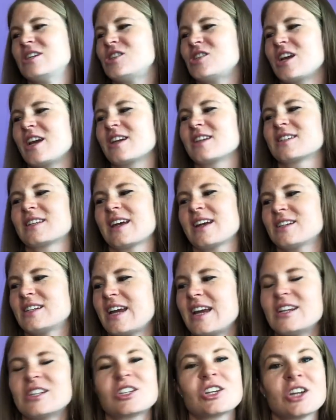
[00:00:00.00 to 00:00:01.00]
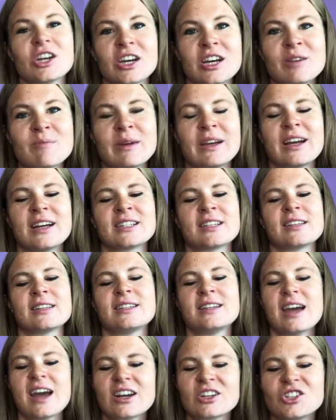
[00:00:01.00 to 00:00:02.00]
shakes that taste good because of the
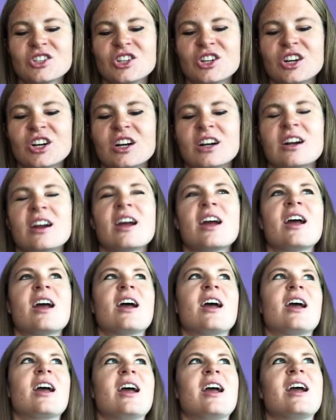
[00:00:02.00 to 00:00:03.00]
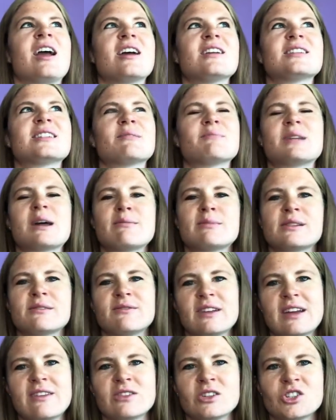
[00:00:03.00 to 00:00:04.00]
texture, and sometimes the
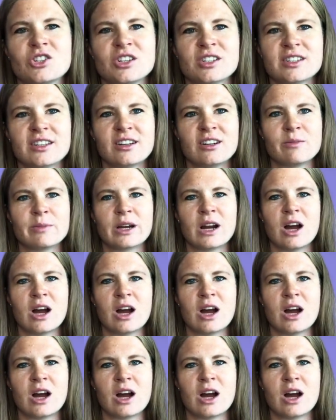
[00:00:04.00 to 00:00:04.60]
flavor is just a little